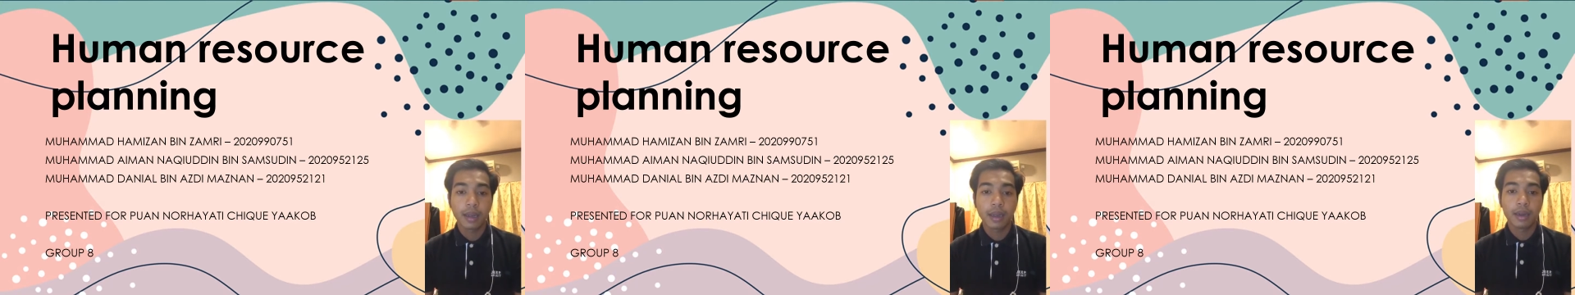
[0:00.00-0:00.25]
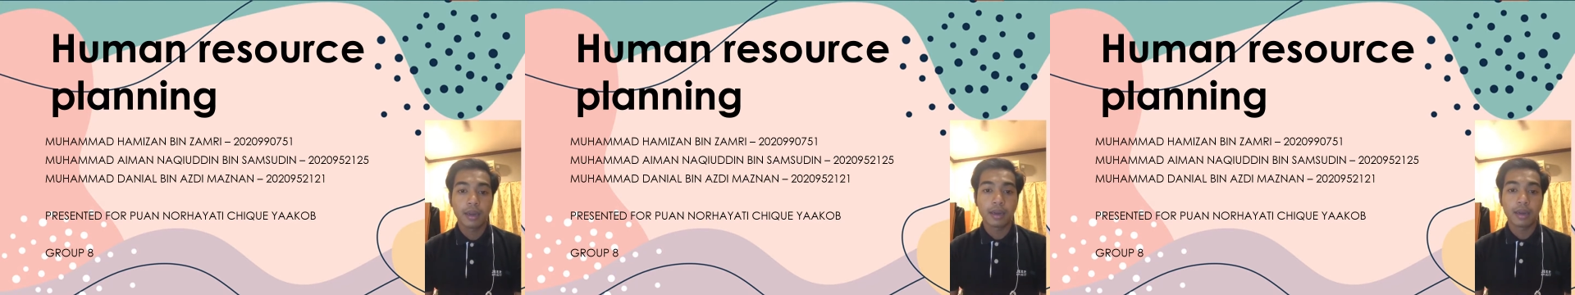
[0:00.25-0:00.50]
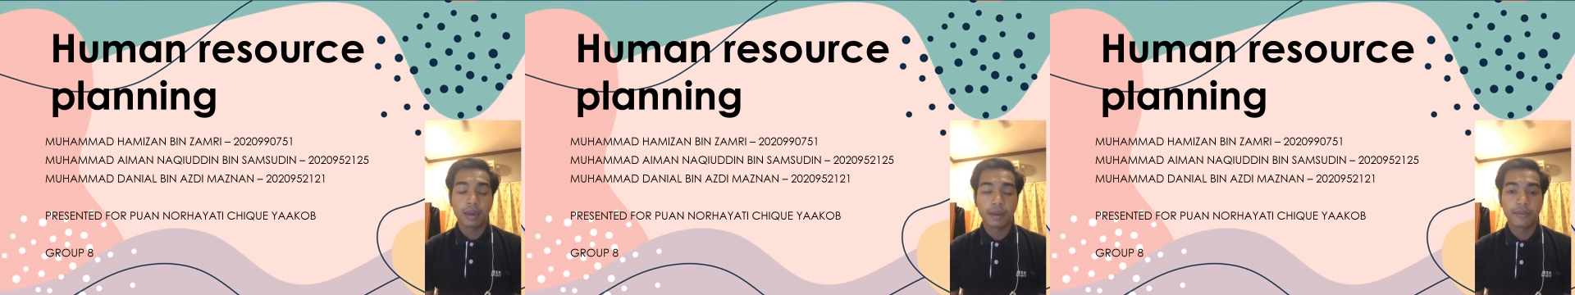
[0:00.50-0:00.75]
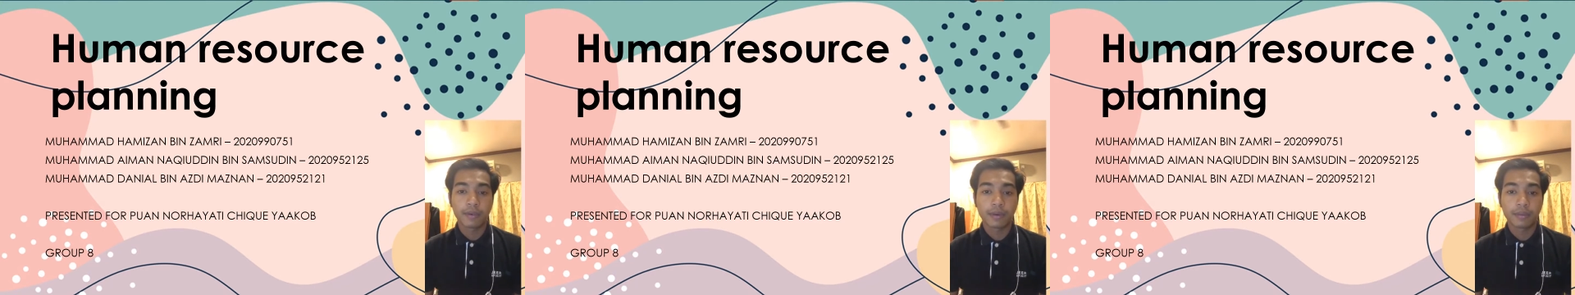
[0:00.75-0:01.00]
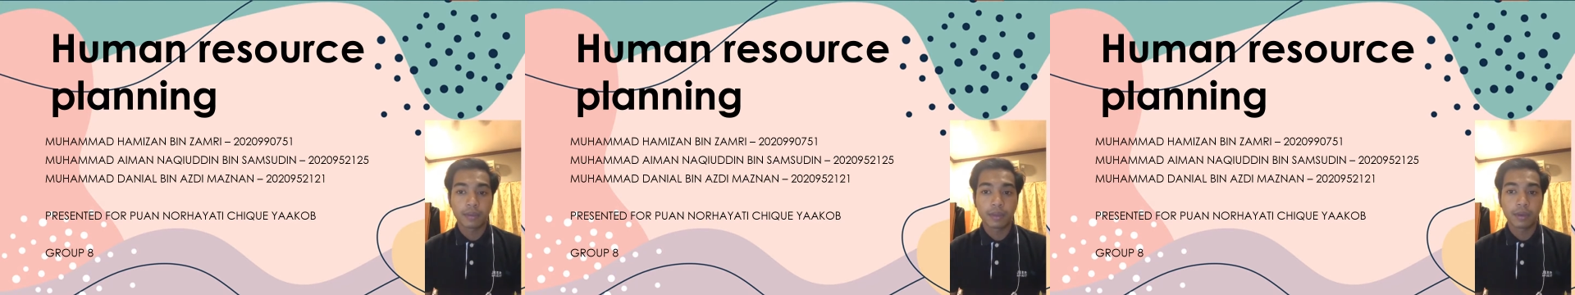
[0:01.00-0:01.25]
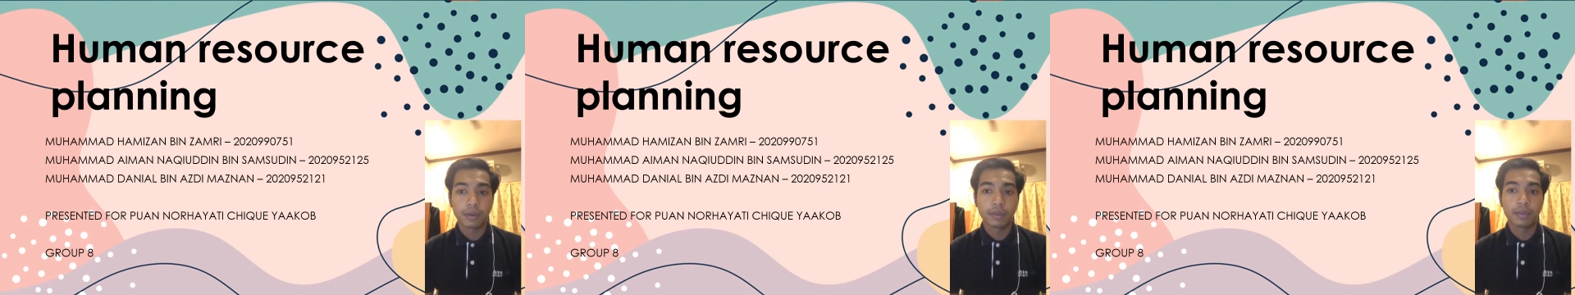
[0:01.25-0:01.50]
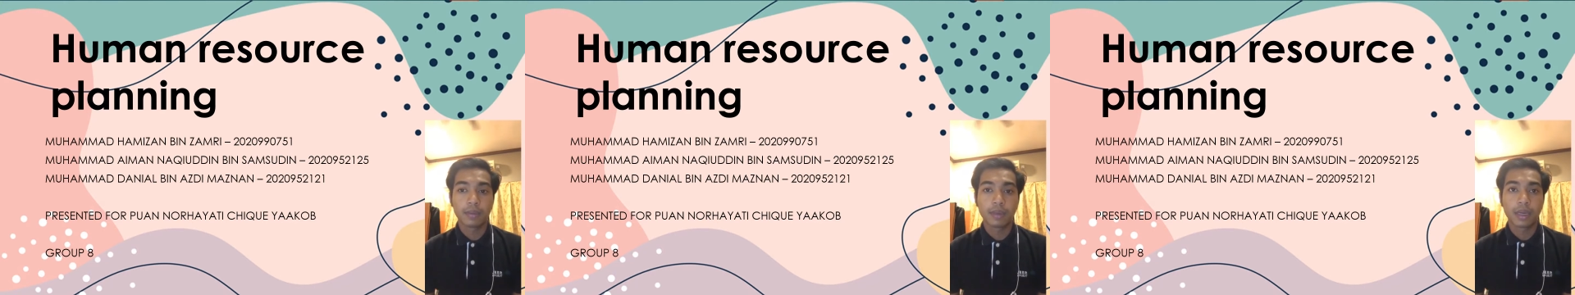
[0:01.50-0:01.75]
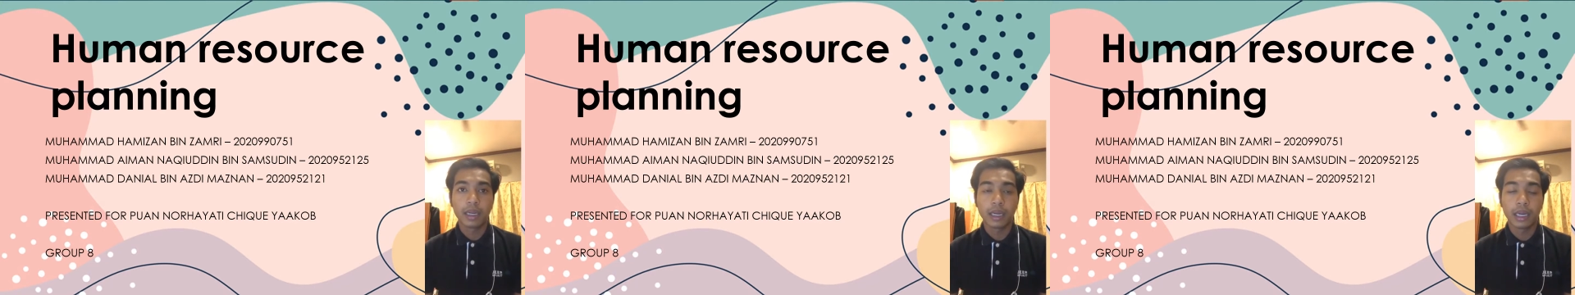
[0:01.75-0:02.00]
and I am from Group
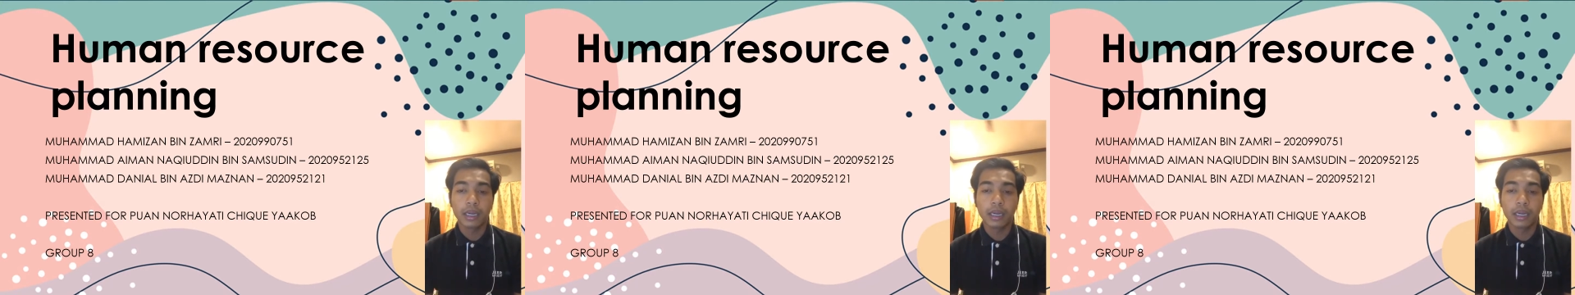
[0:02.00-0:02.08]
8.